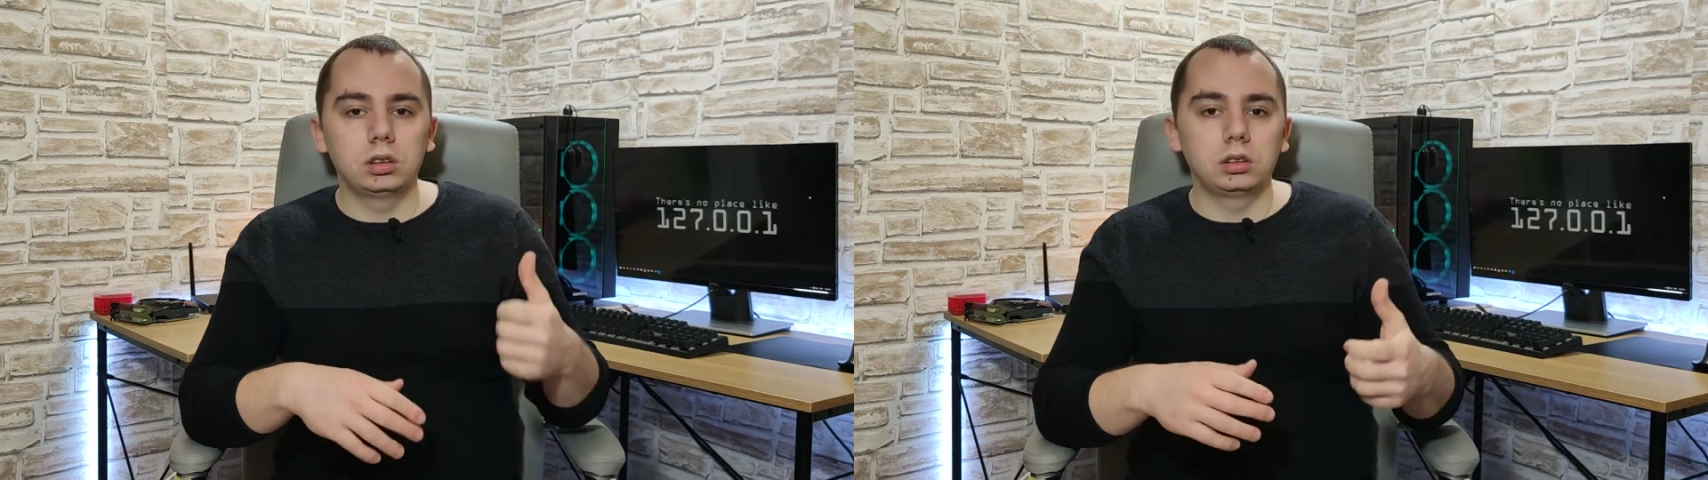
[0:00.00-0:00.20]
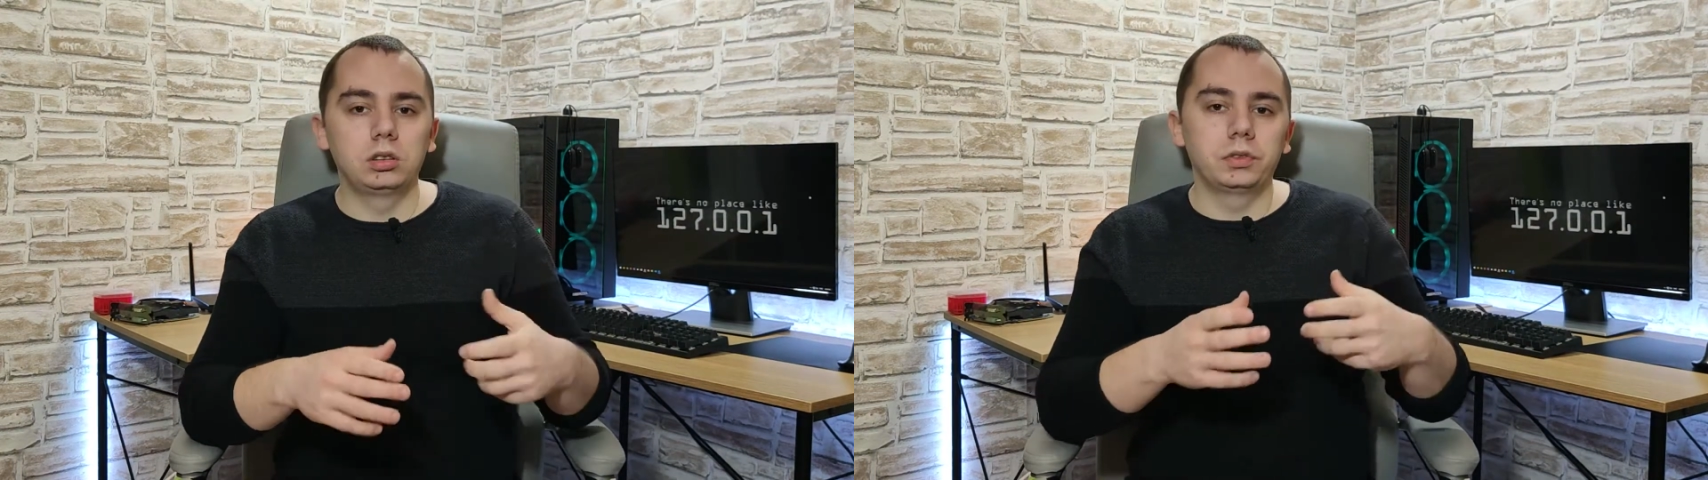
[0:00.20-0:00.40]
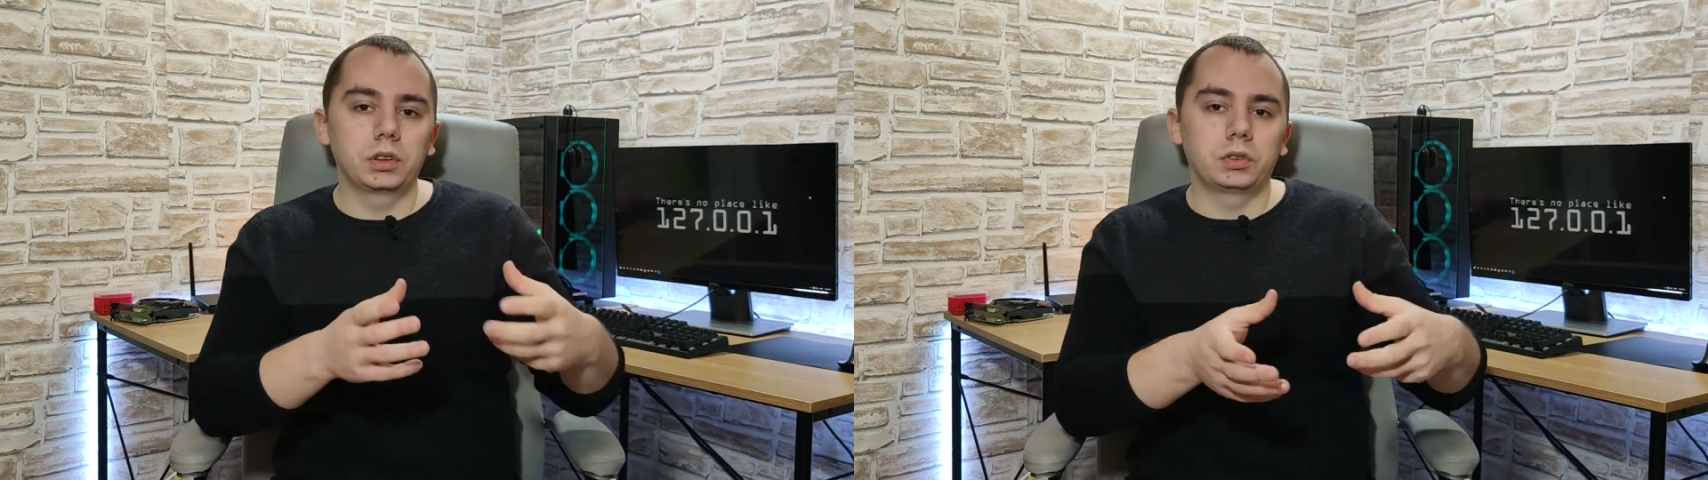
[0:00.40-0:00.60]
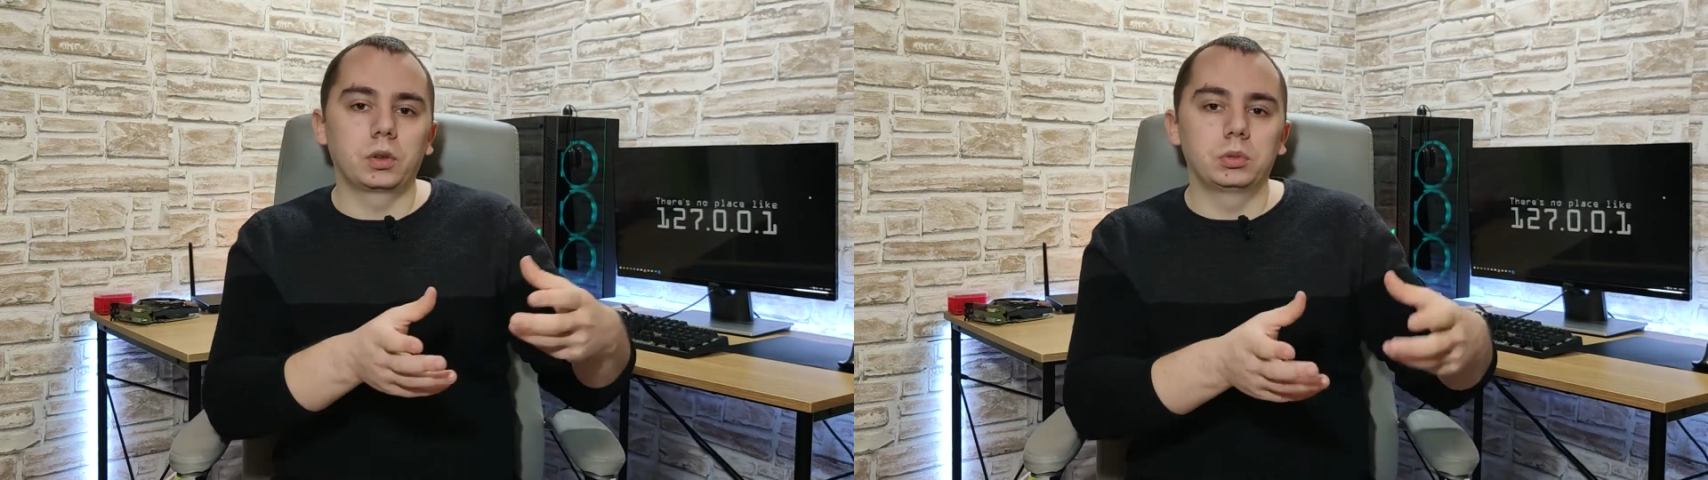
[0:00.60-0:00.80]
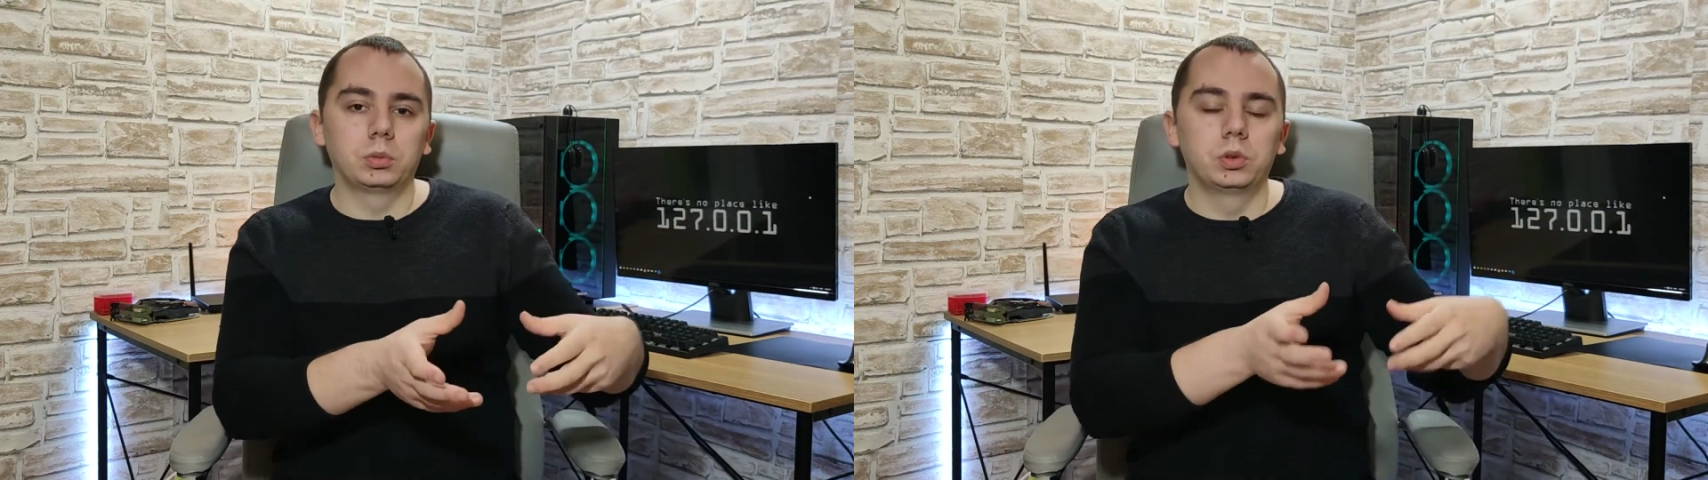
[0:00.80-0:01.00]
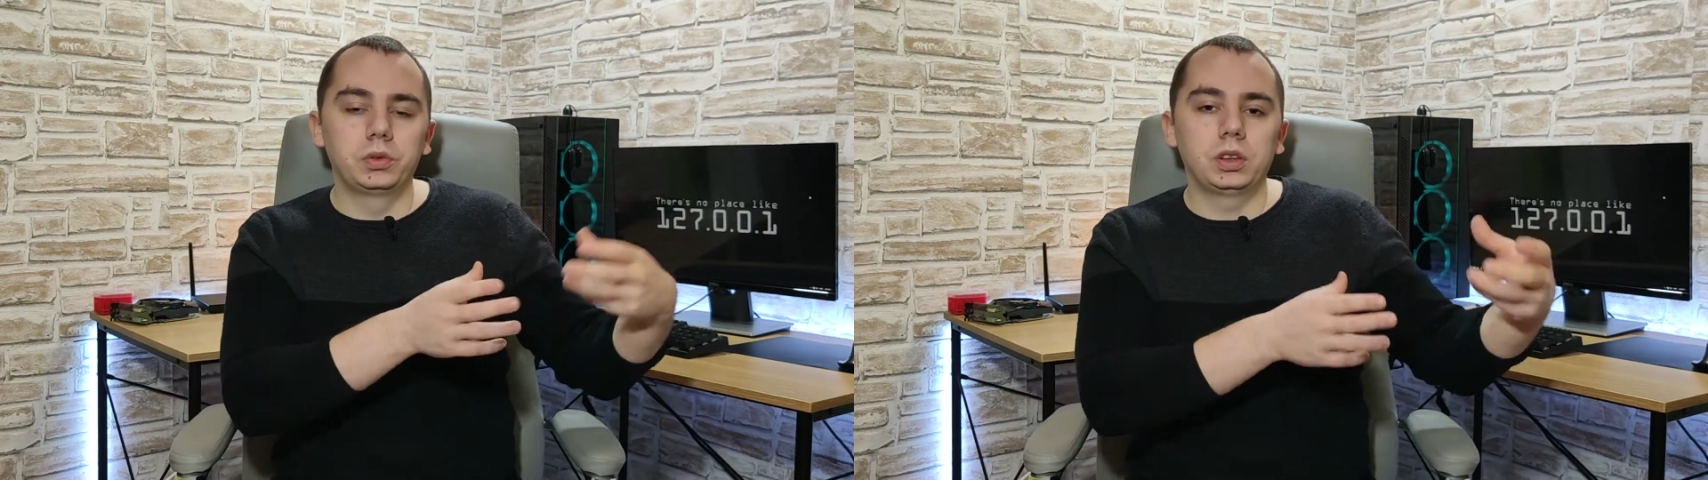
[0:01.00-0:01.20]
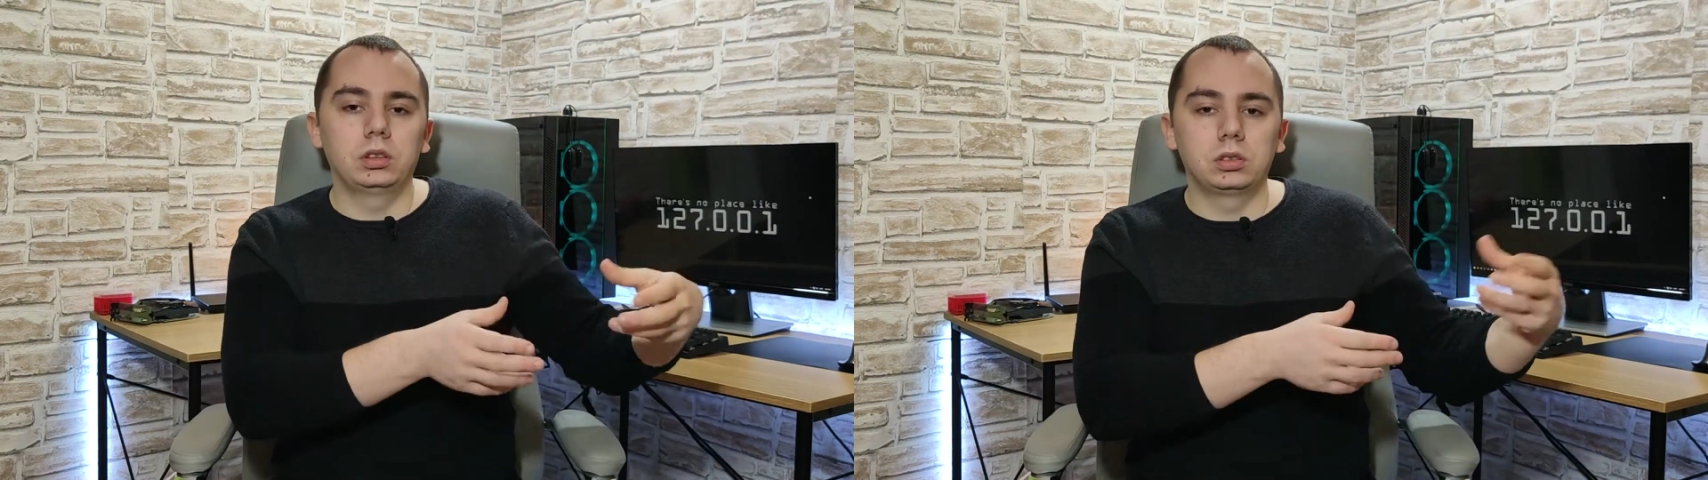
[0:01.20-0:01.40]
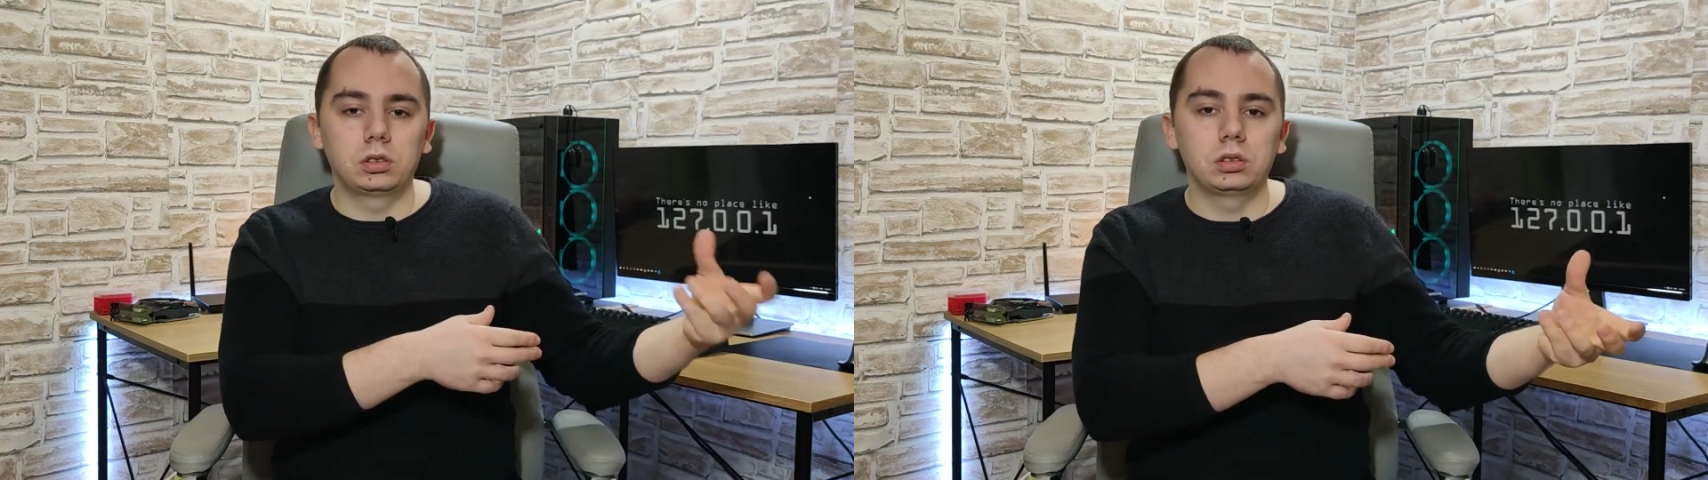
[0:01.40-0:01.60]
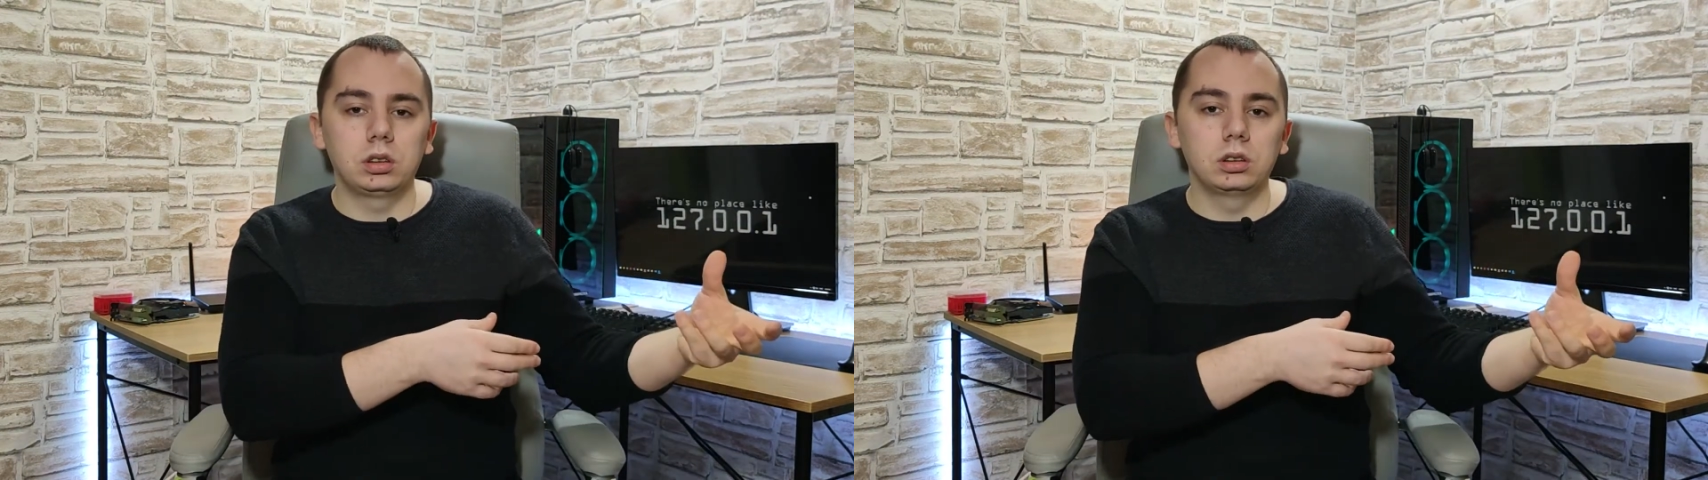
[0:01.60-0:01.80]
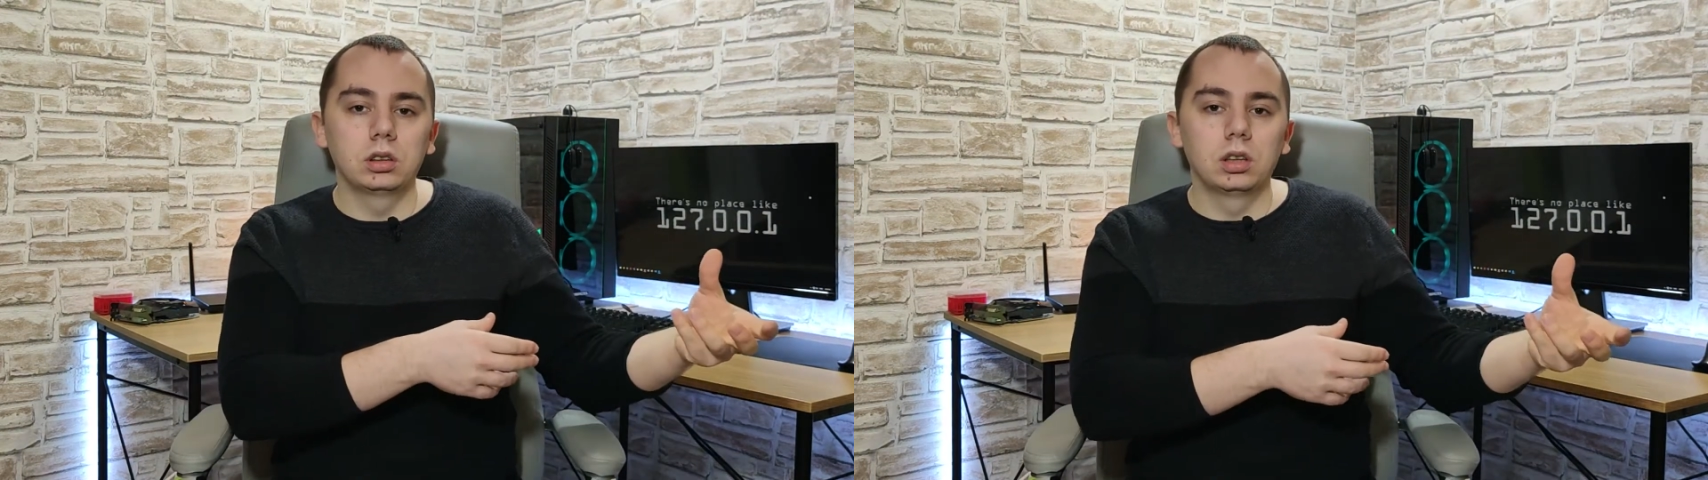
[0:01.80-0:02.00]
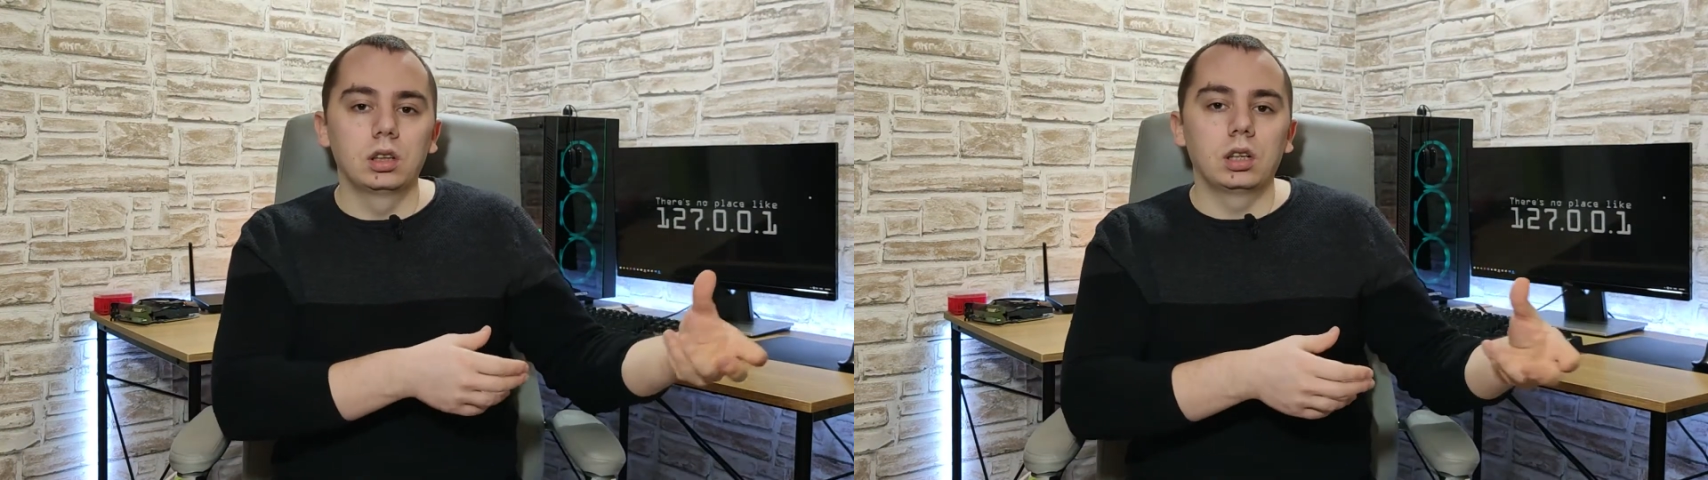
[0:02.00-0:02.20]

this differs from the movie industry,